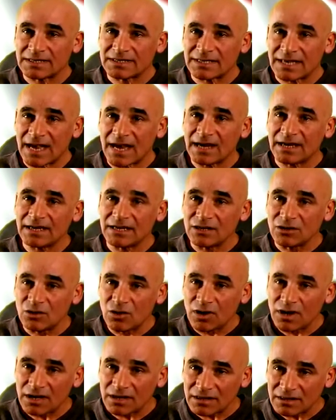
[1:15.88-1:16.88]

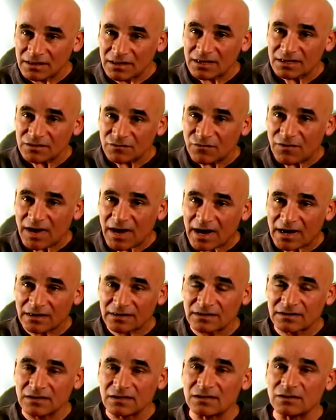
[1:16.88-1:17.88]
exactly knowing this
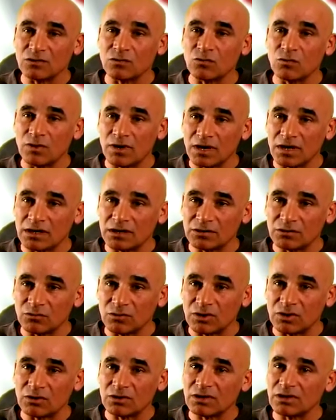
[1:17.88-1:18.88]
fact that the
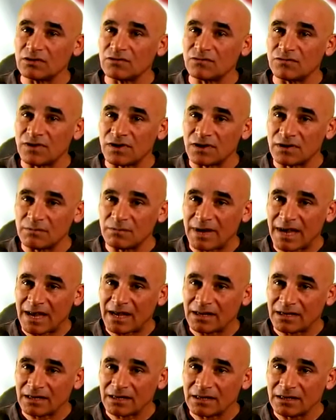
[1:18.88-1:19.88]
world will look at it very
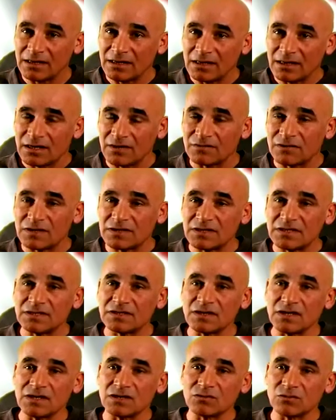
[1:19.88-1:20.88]
badly if they
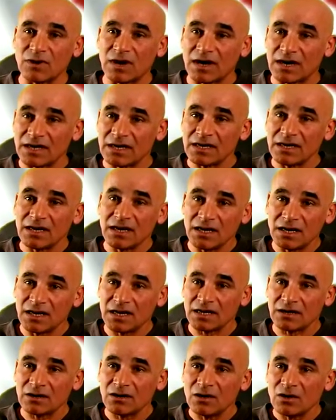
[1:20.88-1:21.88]
see the Israeli
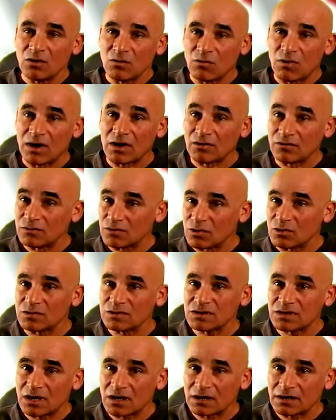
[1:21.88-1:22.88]
hitting one of
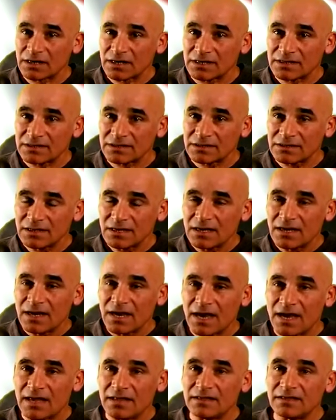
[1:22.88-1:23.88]
those targets.
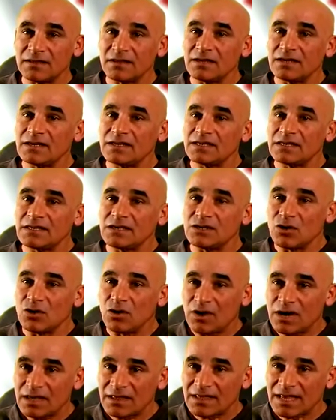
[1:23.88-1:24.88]
And
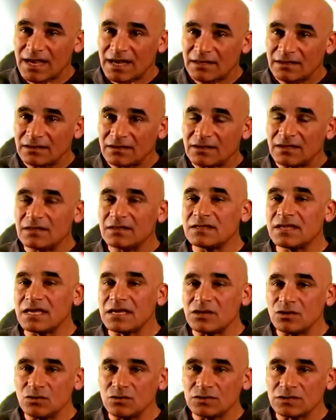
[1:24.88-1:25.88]
knowing that,
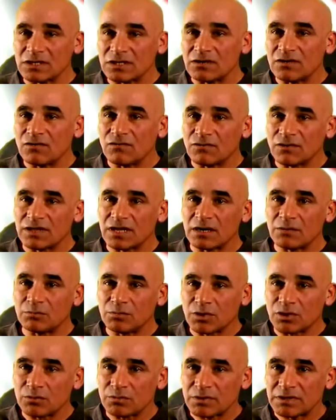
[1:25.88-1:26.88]
they use it for
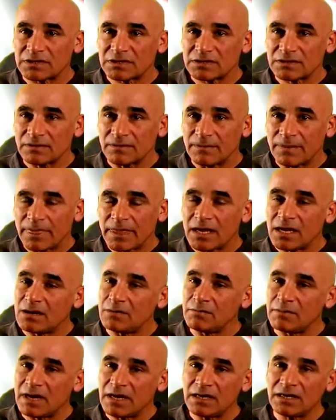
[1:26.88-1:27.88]
that purpose.
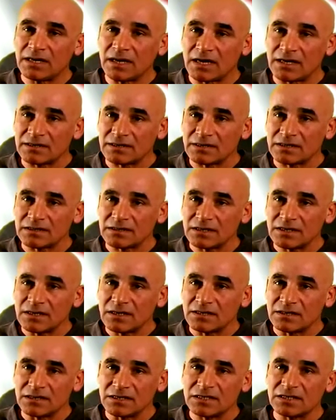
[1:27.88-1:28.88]
In many
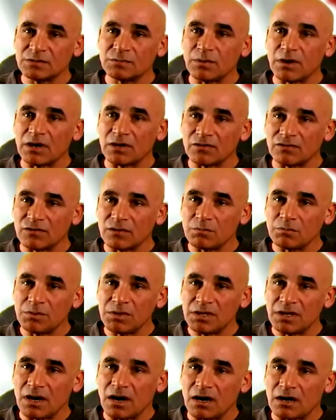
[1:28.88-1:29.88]
cases, this is part of
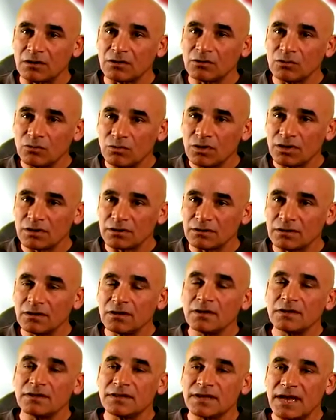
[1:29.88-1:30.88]
the PR
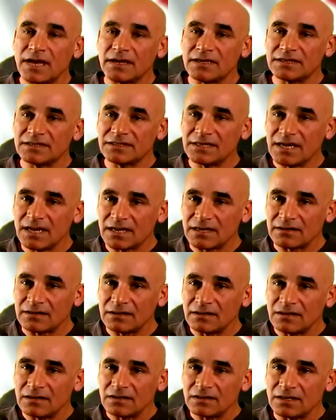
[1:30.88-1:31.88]
word. They
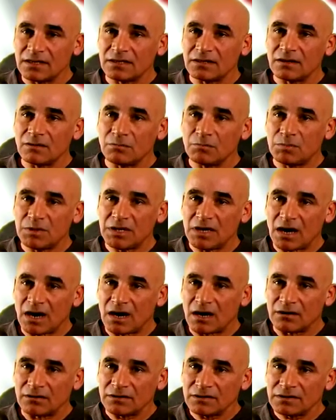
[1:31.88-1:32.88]
understand that
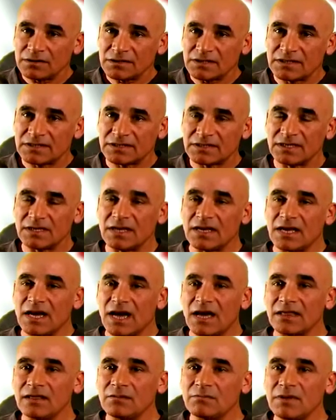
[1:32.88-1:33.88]
PR, since
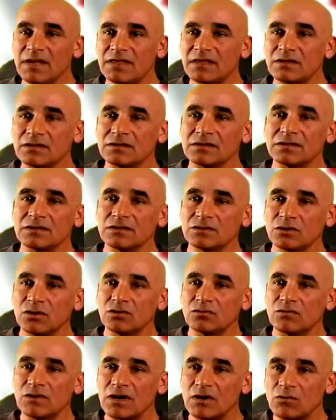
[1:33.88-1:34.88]
other methods
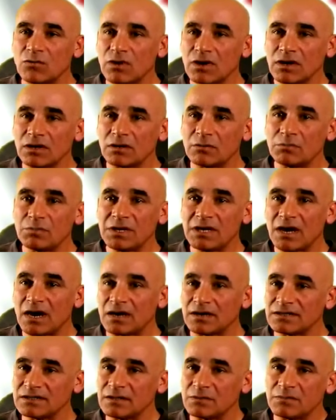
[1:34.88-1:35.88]
don't really work,
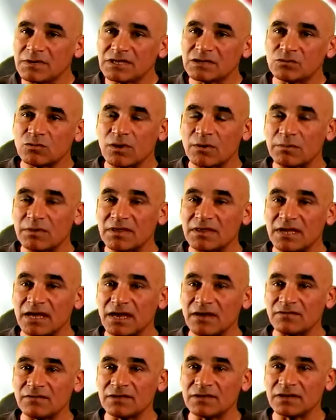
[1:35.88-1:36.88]
PR is the best
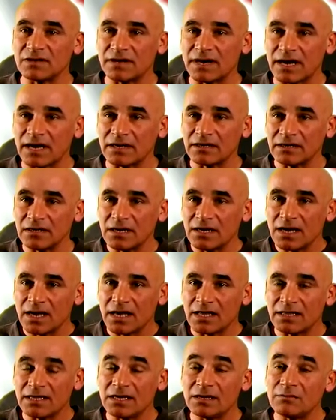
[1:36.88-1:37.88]
weapon they have in their hand.
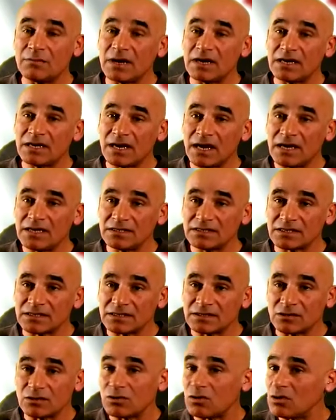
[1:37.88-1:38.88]
And in many
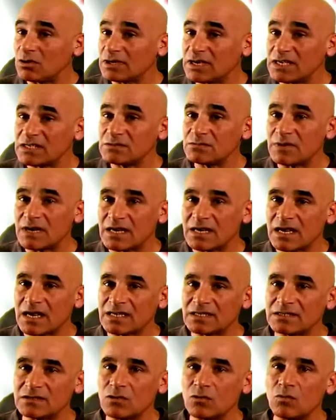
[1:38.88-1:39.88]
cases, not all cases,
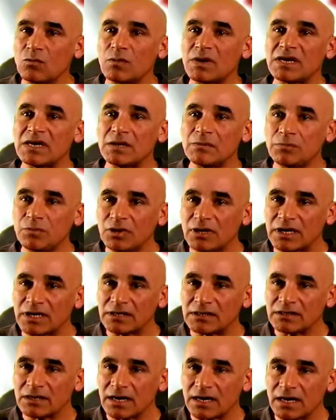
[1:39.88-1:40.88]
many cases, they will
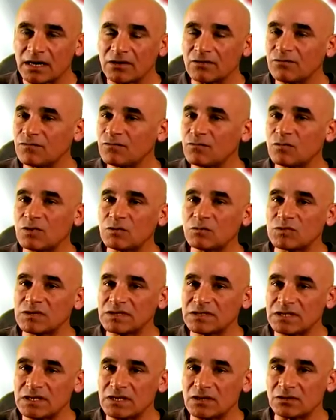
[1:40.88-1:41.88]
manipulate a lot of
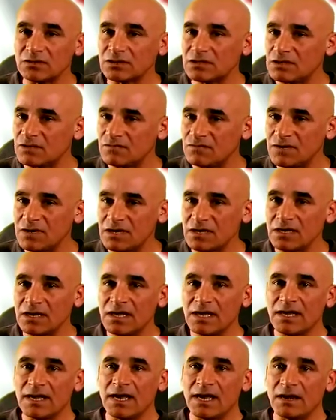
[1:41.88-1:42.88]
what we see on
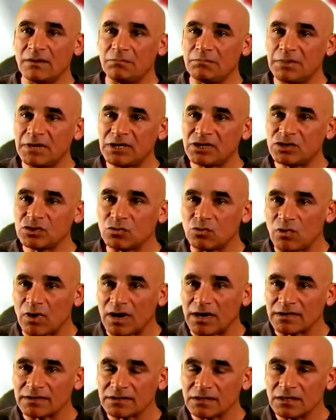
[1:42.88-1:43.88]
TV and
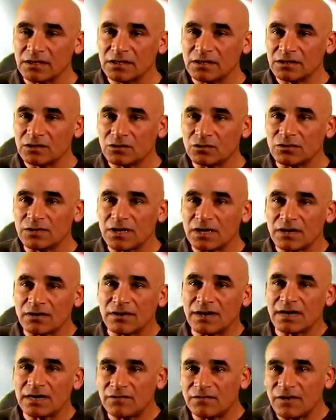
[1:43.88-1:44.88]
picture-wise to
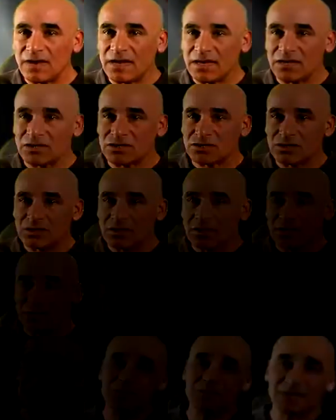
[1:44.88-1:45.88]
their advantage.
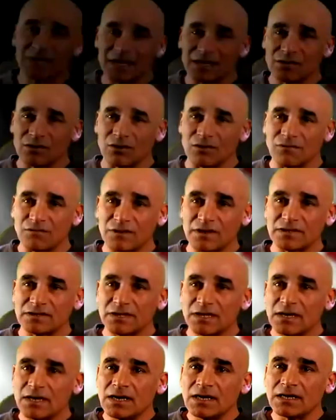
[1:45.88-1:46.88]
I keep saying to my friends,
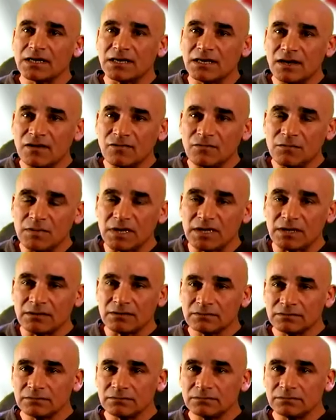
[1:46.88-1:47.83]
give me